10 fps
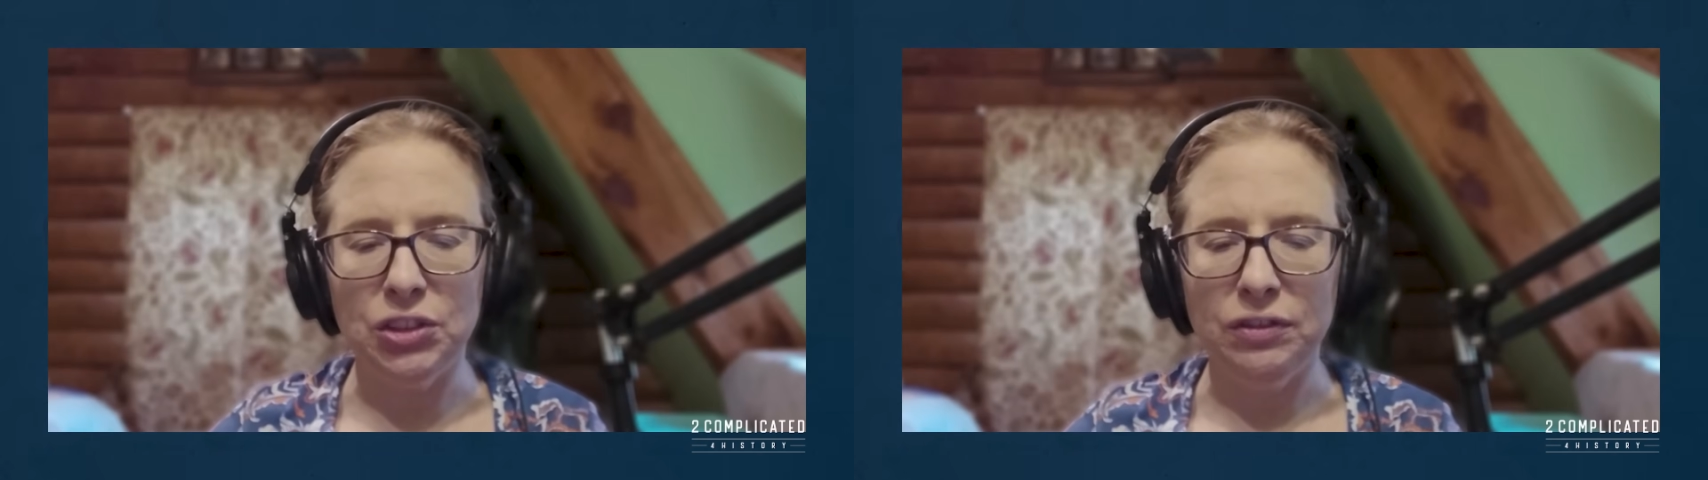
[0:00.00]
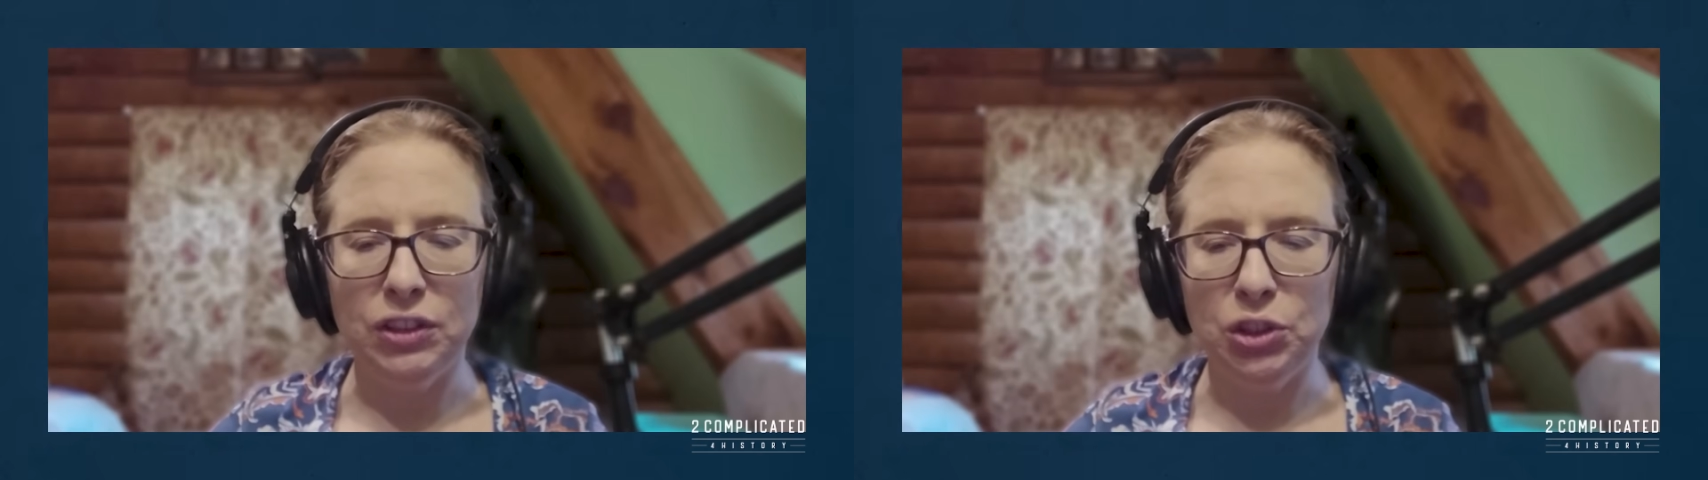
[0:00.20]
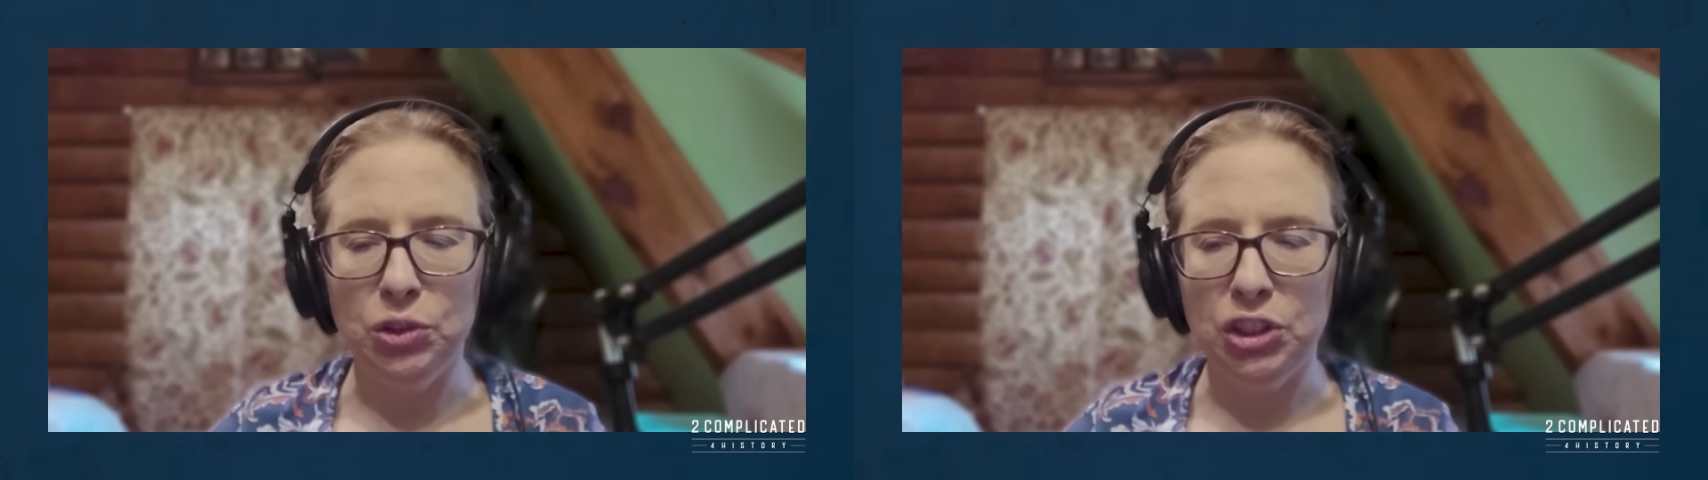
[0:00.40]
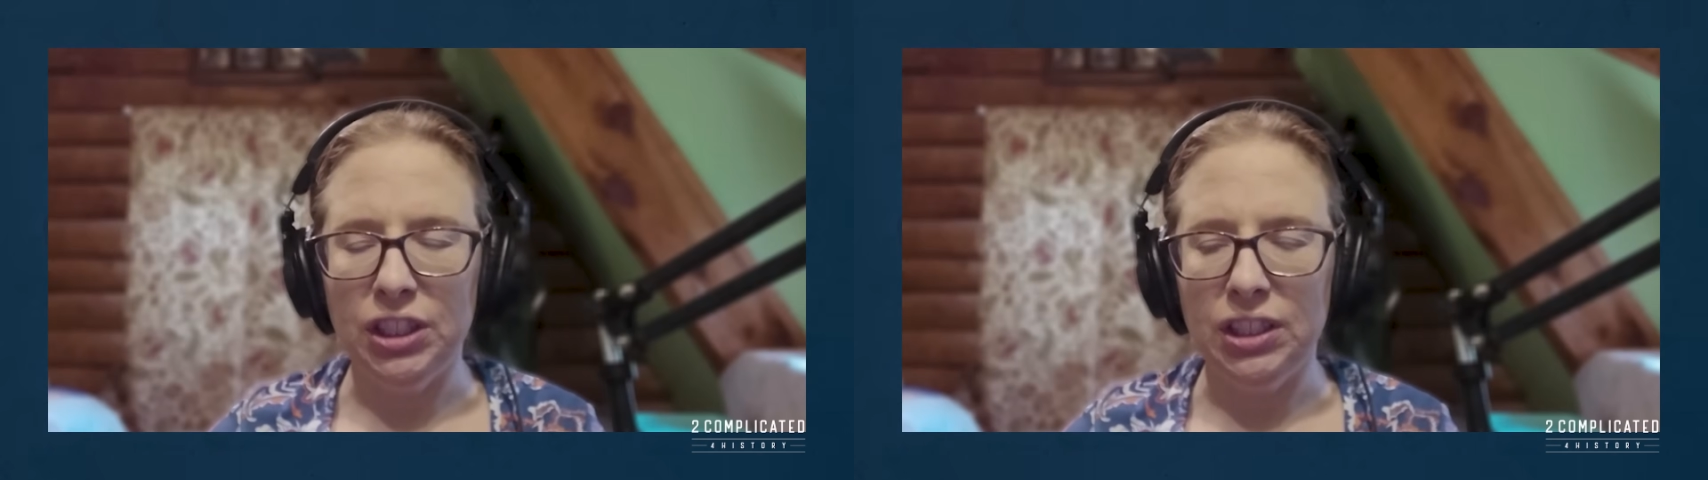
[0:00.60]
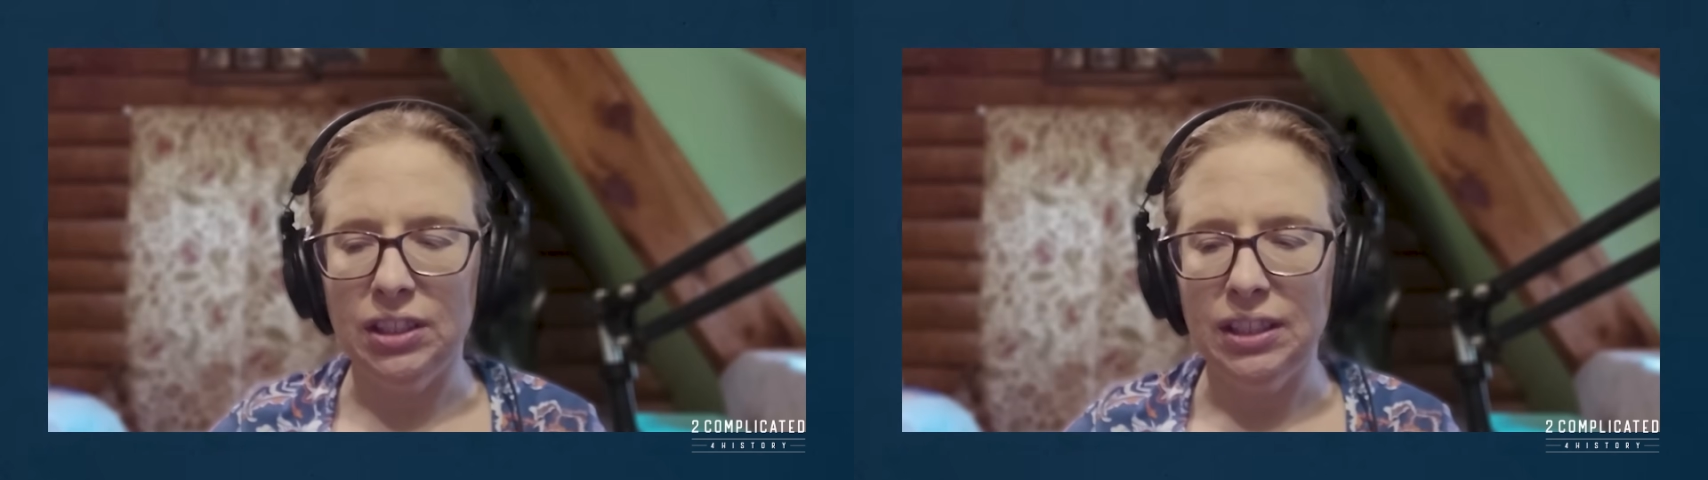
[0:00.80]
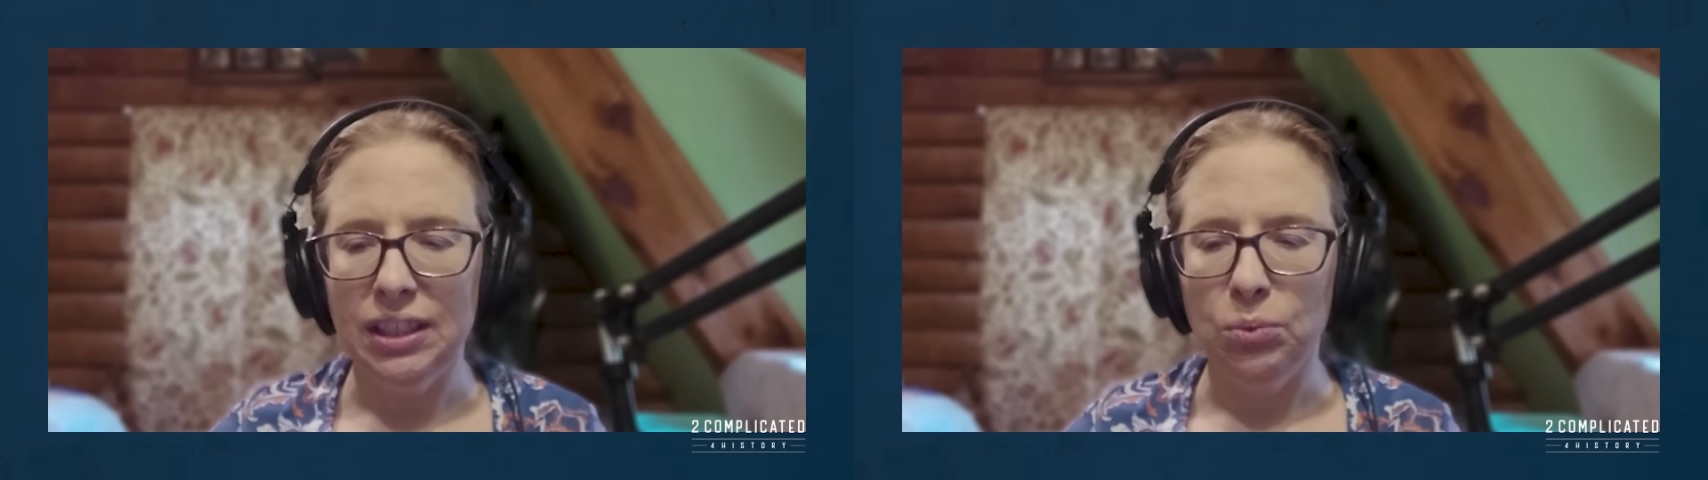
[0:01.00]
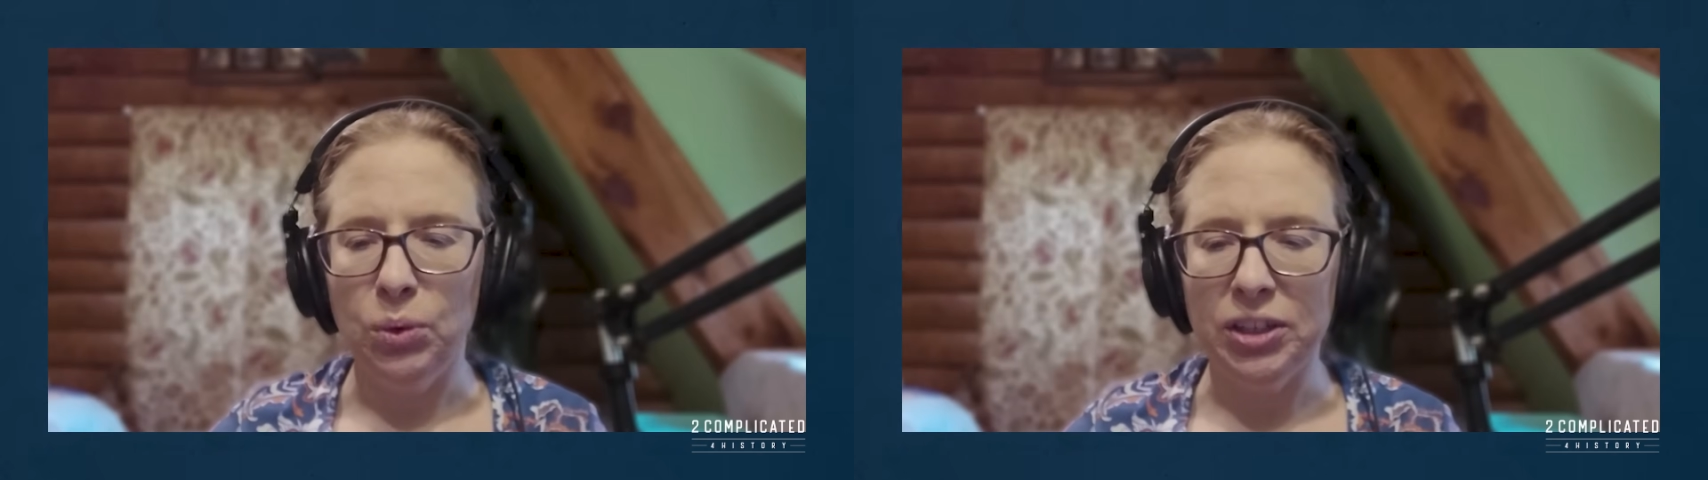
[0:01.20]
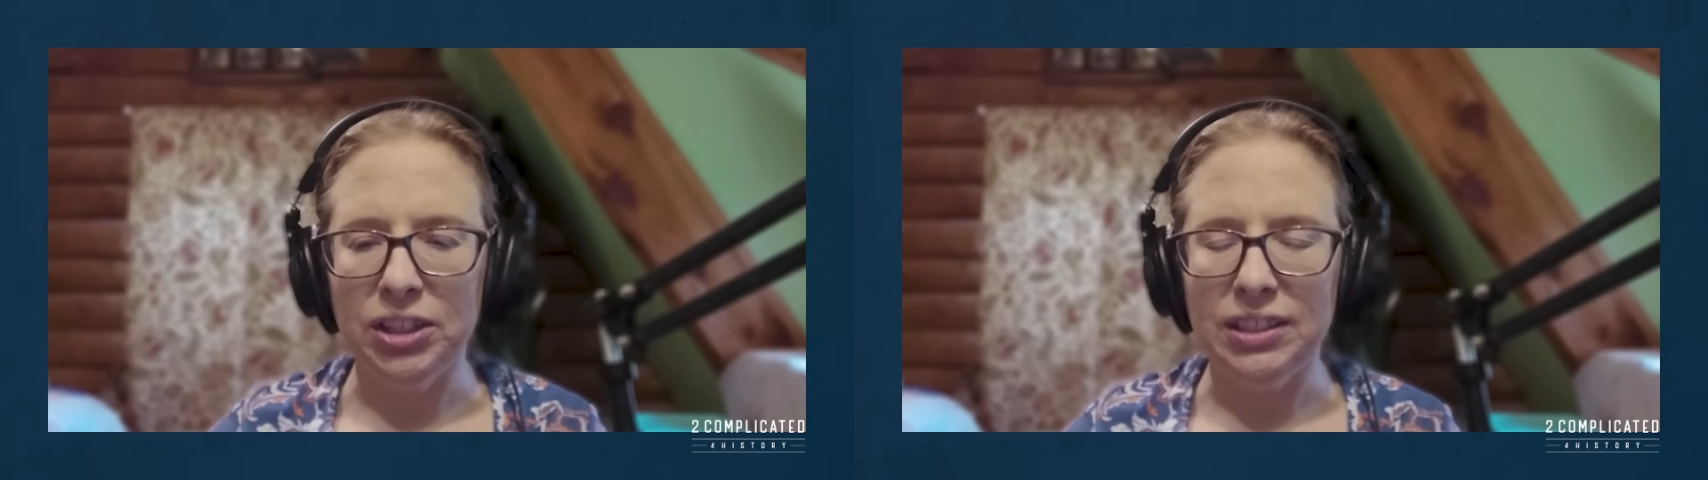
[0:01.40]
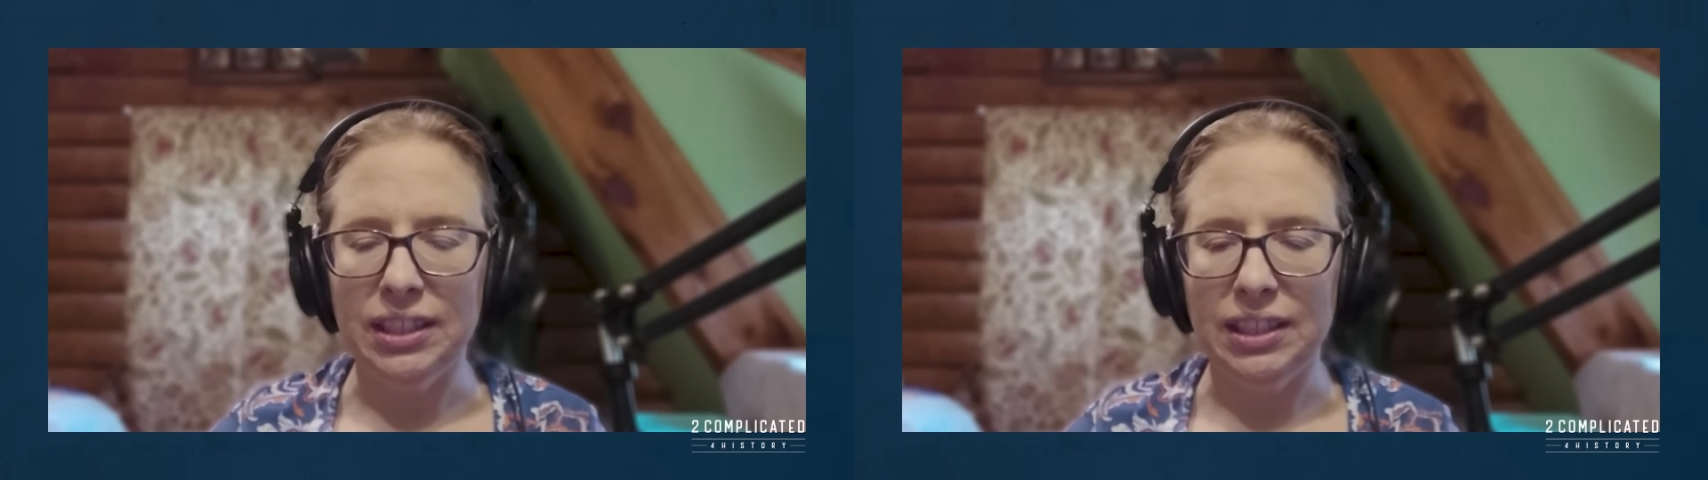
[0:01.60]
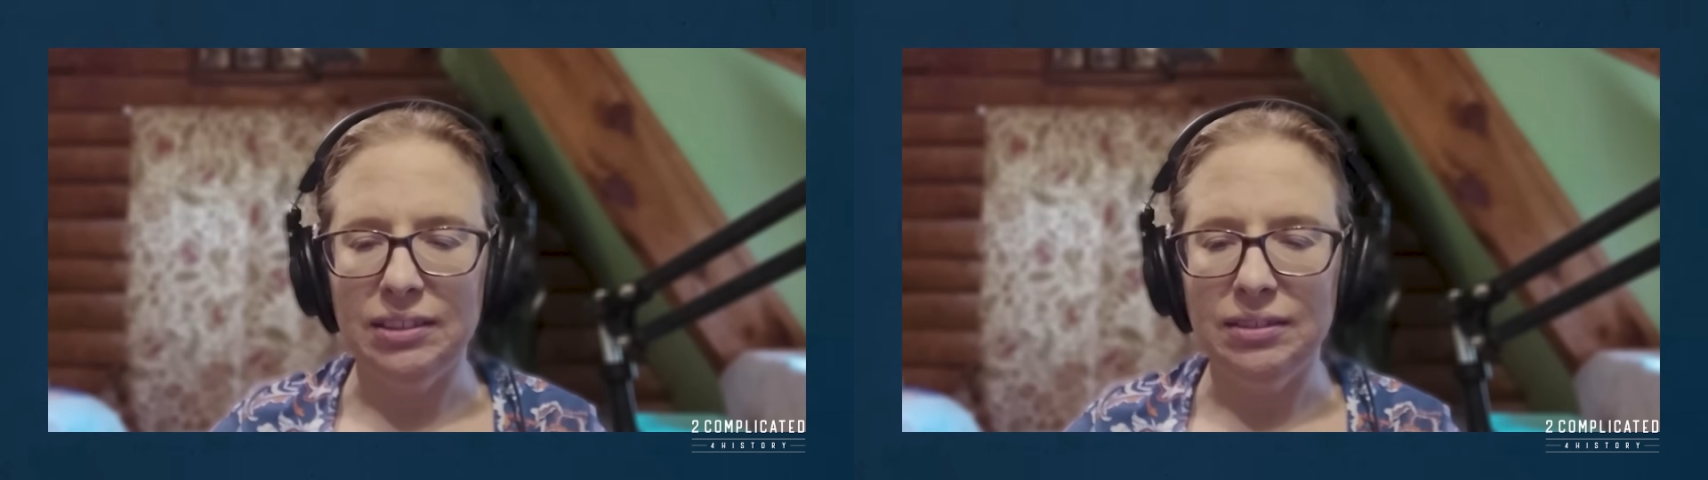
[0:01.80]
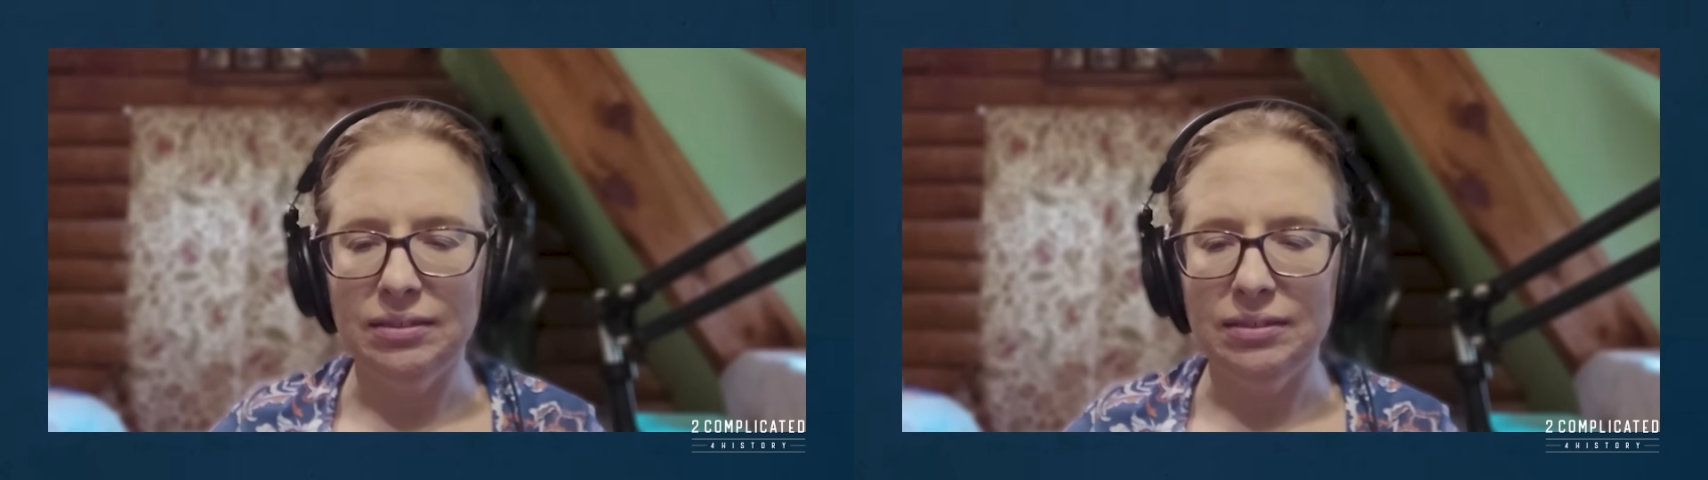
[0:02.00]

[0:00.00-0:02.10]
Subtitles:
Revolution, where does it